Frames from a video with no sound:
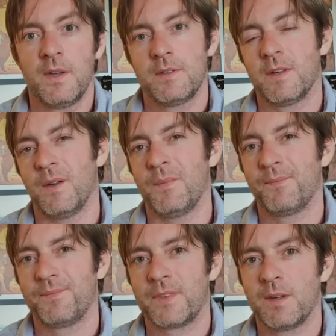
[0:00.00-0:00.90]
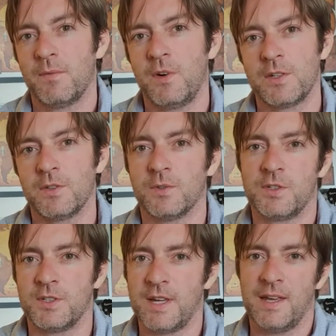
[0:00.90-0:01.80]
So Russell's
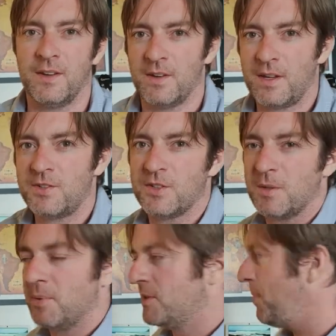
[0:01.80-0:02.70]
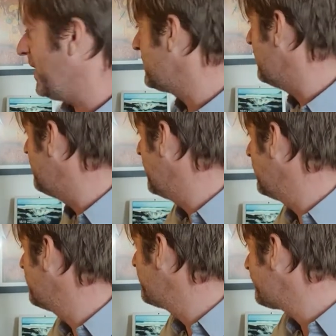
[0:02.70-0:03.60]
just saying that that's just a perspective
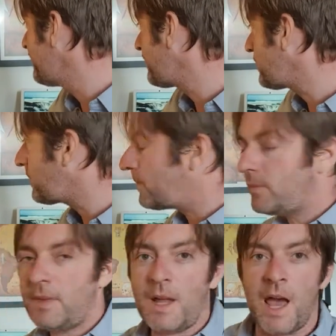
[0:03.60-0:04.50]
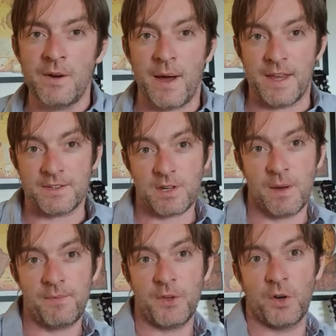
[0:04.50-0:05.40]
thing. Anyway, it's
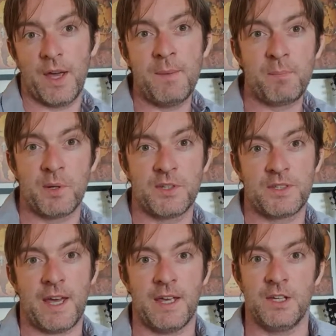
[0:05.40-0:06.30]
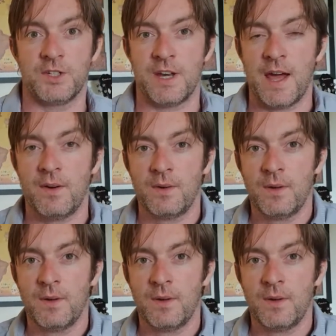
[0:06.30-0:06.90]
time for your input stage now.